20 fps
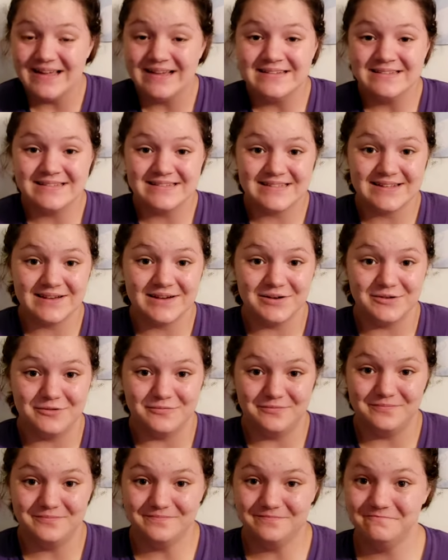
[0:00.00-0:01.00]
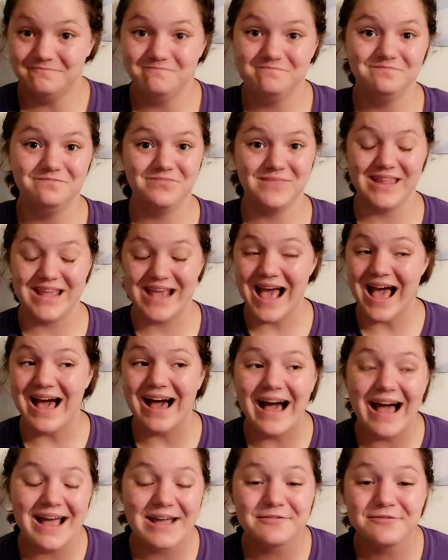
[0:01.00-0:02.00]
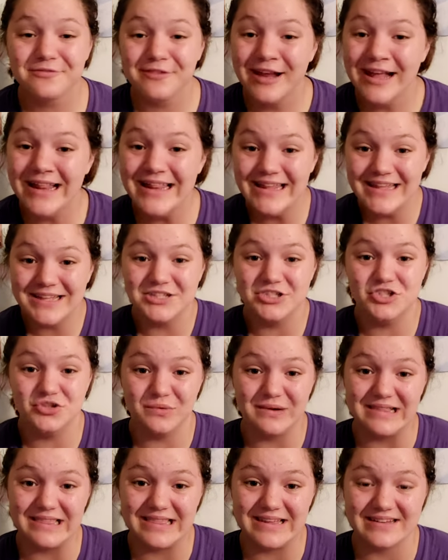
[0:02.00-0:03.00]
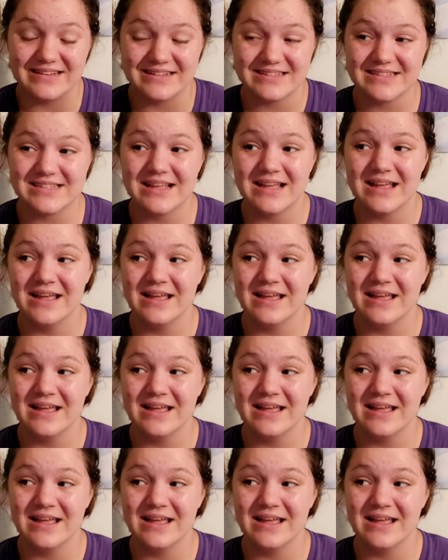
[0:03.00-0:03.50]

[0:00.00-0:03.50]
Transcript: So, yeah, I really enjoyed this.